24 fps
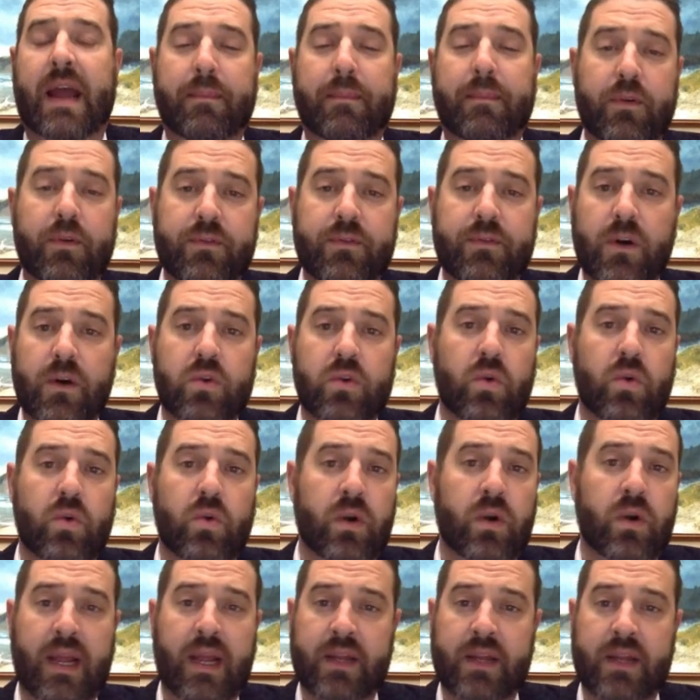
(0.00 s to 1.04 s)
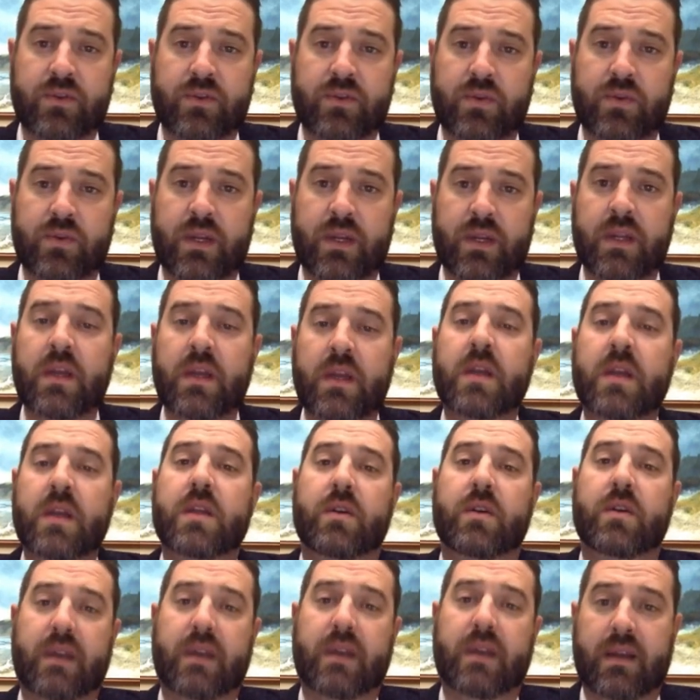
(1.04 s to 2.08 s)
phone or an Android, you'll
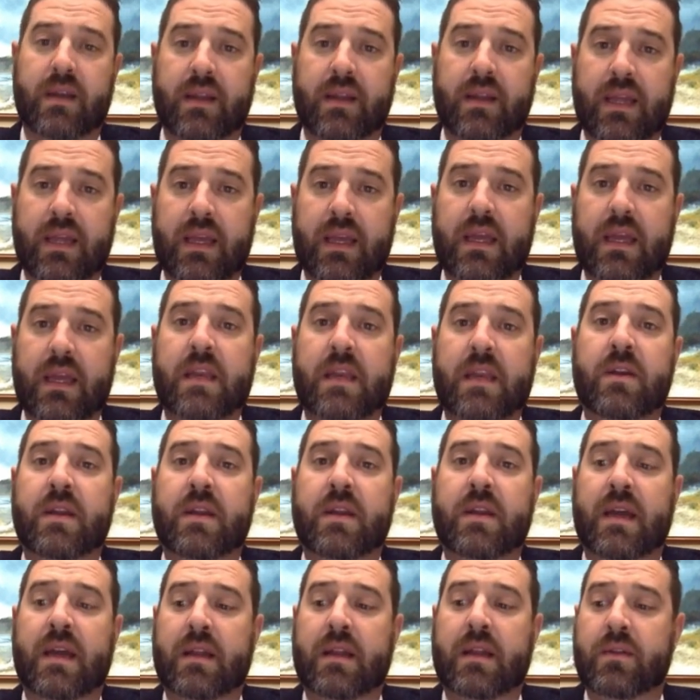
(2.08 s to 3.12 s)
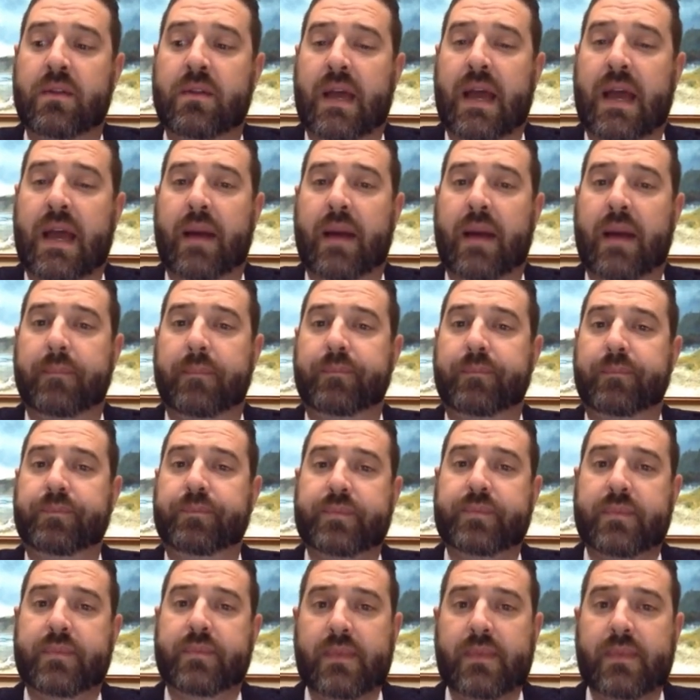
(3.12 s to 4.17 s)
get a link and you can download the app.
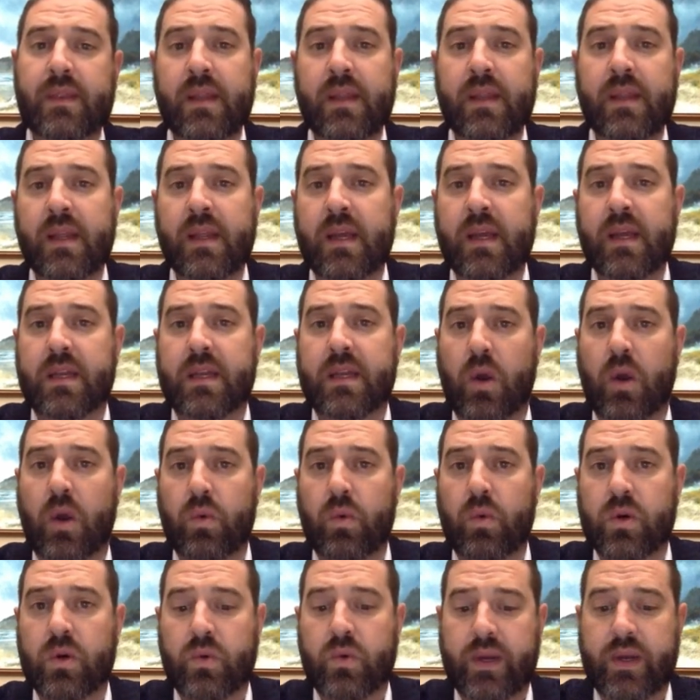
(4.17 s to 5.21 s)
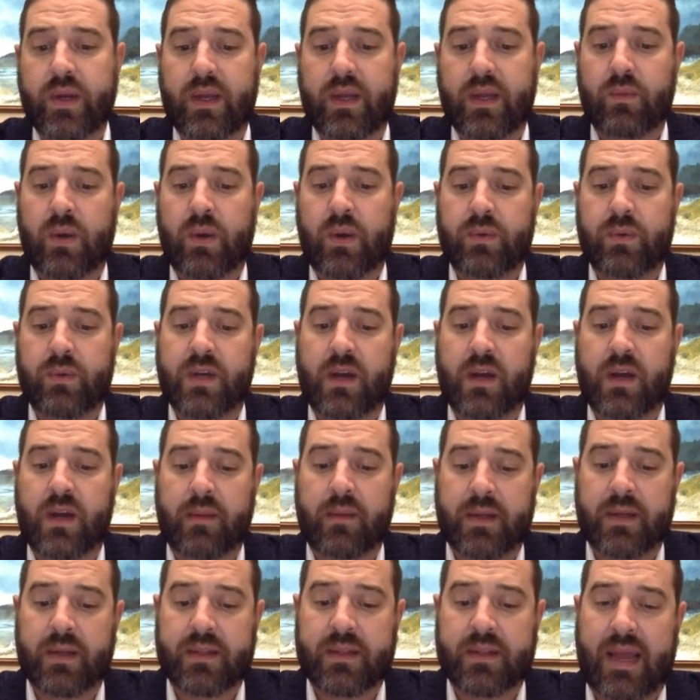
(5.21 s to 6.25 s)
Now real quick, while we're talking about
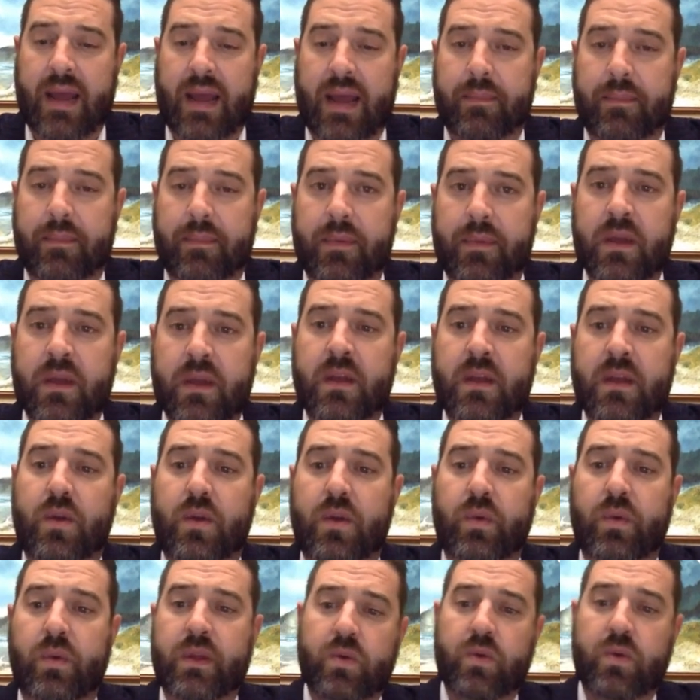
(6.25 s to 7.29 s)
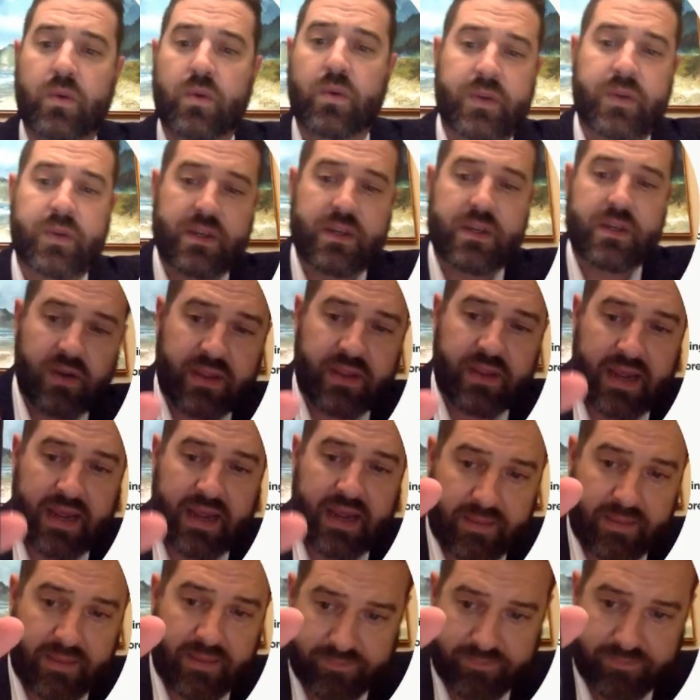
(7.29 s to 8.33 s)
the app, a really cool feature of the
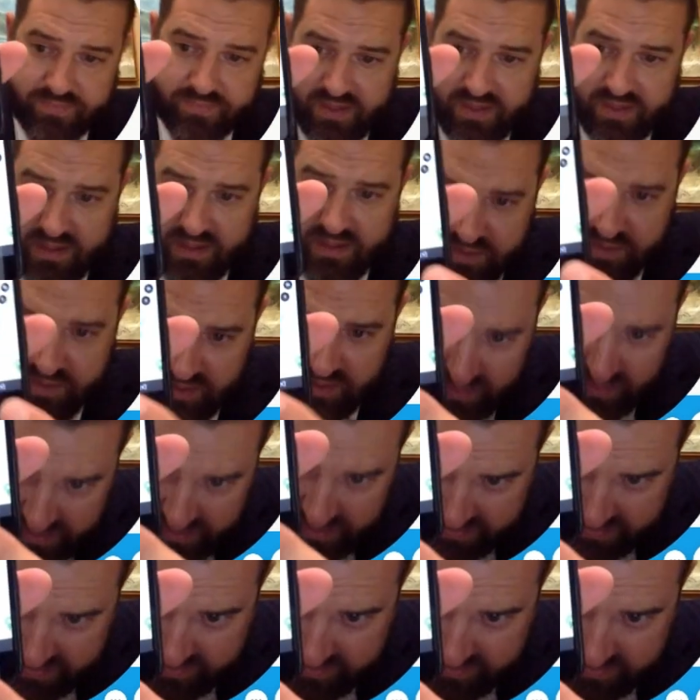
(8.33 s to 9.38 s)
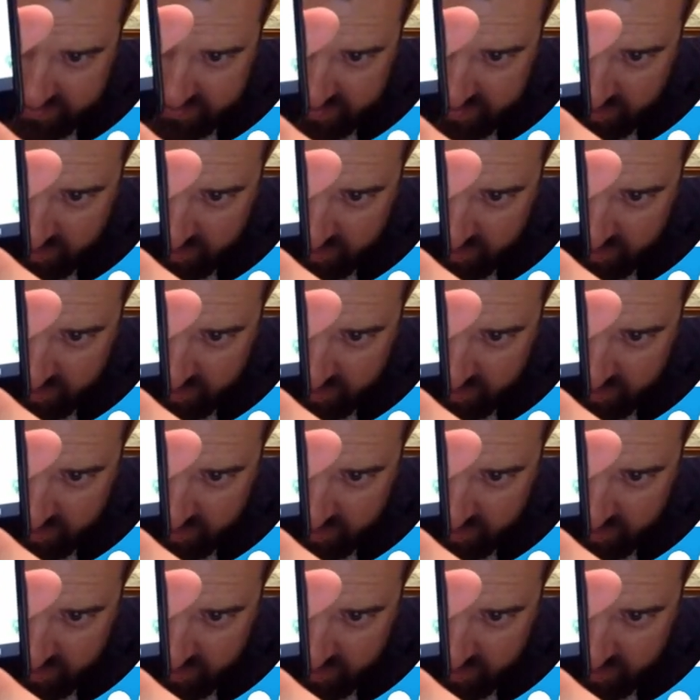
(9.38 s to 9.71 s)
app is you can hit this Near Me